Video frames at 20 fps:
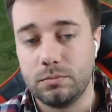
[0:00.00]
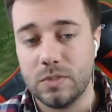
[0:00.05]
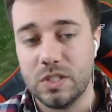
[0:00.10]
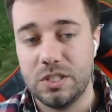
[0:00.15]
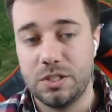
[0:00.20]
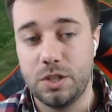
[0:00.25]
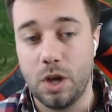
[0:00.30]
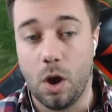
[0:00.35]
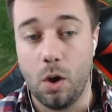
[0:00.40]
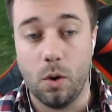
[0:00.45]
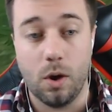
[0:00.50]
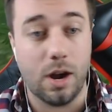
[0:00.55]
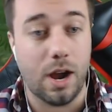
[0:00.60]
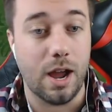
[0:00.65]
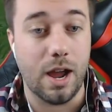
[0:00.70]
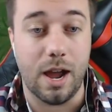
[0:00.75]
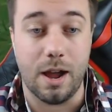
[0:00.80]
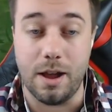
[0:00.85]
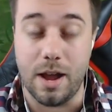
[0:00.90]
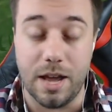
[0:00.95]
So
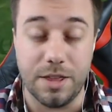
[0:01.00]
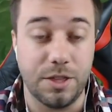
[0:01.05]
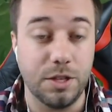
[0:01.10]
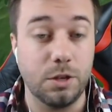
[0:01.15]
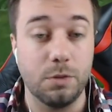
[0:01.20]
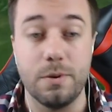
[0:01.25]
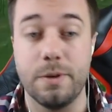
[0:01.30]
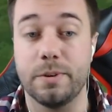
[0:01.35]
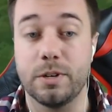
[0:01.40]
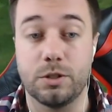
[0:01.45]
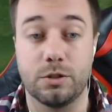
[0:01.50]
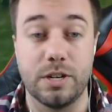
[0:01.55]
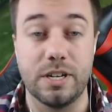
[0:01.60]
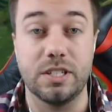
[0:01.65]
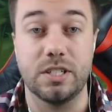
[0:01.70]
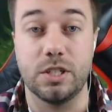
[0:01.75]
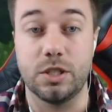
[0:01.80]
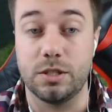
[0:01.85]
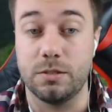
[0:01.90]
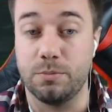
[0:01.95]
I, I think you'll be able to
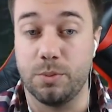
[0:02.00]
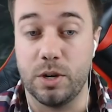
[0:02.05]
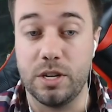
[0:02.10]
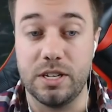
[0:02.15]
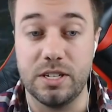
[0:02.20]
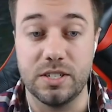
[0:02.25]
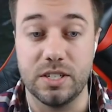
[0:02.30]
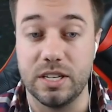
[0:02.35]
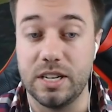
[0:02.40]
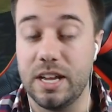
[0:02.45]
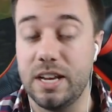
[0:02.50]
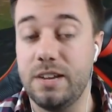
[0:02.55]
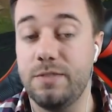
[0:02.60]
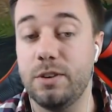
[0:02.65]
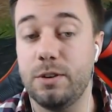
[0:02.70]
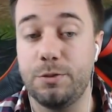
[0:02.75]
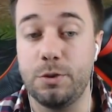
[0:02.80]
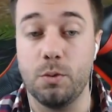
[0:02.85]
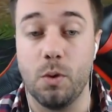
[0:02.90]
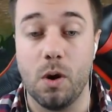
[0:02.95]
transition pretty easily. And
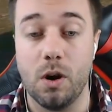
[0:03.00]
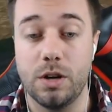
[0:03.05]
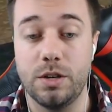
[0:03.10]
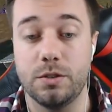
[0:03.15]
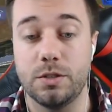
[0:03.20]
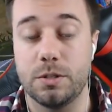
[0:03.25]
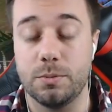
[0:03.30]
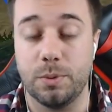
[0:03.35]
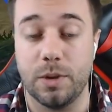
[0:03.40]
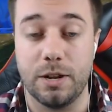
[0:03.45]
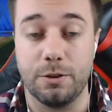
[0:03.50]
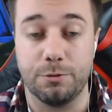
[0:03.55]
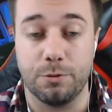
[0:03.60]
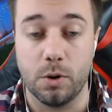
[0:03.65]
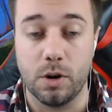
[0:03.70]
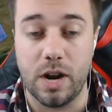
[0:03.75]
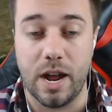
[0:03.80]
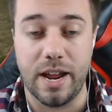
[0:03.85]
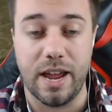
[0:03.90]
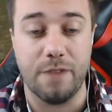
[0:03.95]
even if you are used to playing
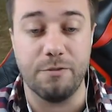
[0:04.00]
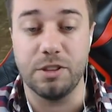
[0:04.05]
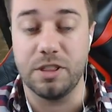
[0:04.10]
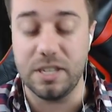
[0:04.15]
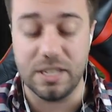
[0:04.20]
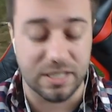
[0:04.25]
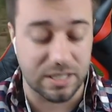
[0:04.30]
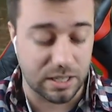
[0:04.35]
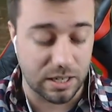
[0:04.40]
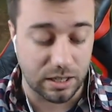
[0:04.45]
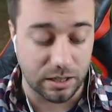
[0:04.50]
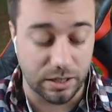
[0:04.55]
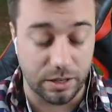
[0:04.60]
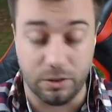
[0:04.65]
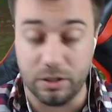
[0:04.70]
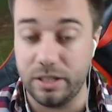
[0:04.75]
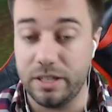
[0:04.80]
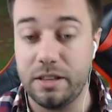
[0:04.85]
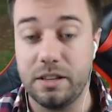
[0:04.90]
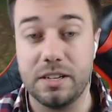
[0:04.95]
Fortnite, everything is
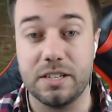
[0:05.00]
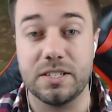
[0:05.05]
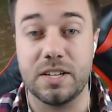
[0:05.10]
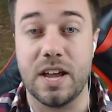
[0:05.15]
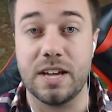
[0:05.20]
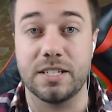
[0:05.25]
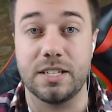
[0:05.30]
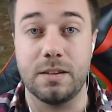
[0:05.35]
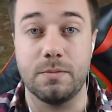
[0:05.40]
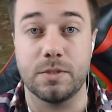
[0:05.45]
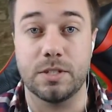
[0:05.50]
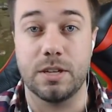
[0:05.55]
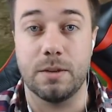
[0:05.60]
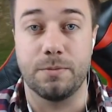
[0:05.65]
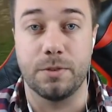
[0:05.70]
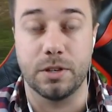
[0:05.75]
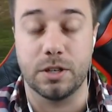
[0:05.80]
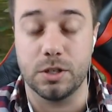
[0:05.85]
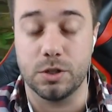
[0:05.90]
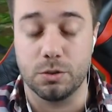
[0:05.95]
literally the exact same except
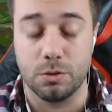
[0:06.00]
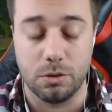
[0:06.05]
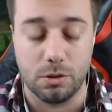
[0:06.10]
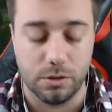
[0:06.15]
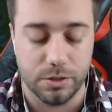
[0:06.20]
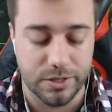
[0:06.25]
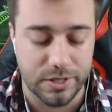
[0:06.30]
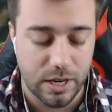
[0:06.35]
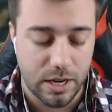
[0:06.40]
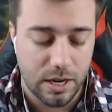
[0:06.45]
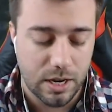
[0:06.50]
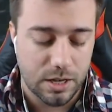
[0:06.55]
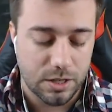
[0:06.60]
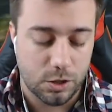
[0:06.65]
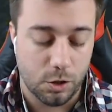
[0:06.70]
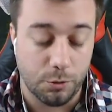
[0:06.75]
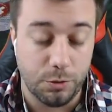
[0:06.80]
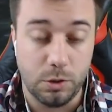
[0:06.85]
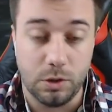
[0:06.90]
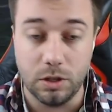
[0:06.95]
for the controls.
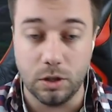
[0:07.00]
So if you can